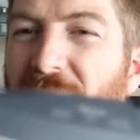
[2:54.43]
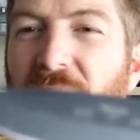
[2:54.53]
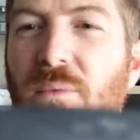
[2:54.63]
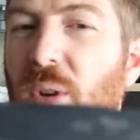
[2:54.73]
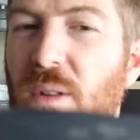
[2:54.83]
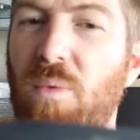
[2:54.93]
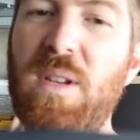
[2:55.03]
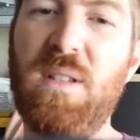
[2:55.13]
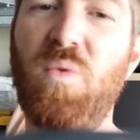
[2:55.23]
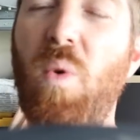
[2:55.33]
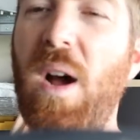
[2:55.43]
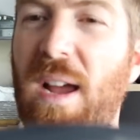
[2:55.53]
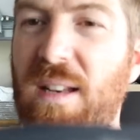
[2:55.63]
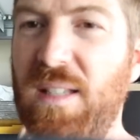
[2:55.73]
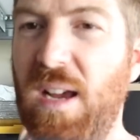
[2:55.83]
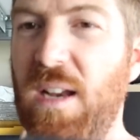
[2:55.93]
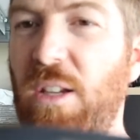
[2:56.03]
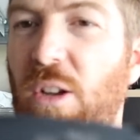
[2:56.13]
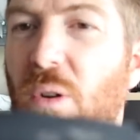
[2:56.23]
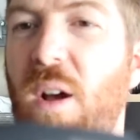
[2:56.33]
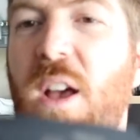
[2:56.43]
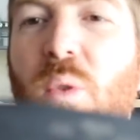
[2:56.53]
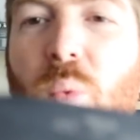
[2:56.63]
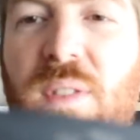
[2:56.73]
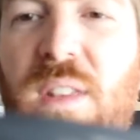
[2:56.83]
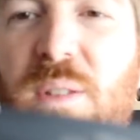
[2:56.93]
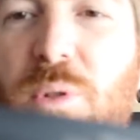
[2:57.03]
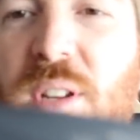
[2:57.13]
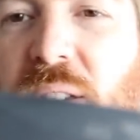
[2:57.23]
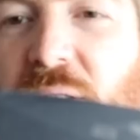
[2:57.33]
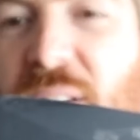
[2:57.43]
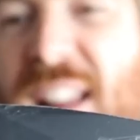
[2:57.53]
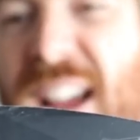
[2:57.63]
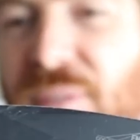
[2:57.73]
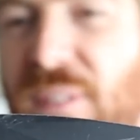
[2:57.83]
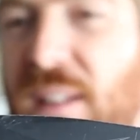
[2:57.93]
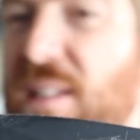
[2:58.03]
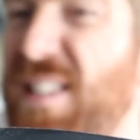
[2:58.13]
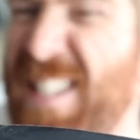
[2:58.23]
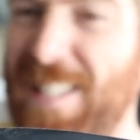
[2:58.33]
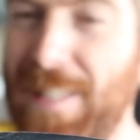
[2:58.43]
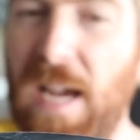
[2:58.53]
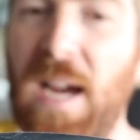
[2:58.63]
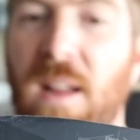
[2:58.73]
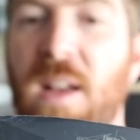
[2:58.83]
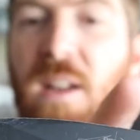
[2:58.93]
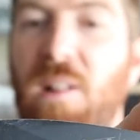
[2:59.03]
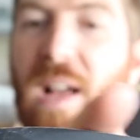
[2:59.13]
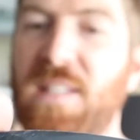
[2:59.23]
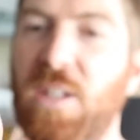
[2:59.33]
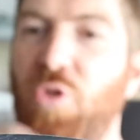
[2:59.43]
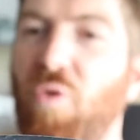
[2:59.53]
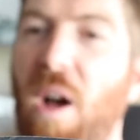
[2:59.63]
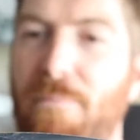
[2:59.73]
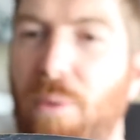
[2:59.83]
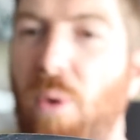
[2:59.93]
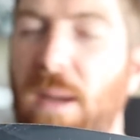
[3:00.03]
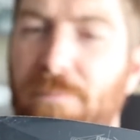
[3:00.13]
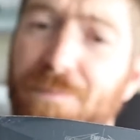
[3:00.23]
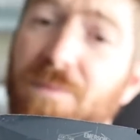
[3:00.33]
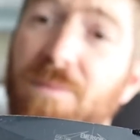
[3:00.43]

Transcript: Again, one of the reasons why I decided to go with this particular knife and its design. Classic drop point.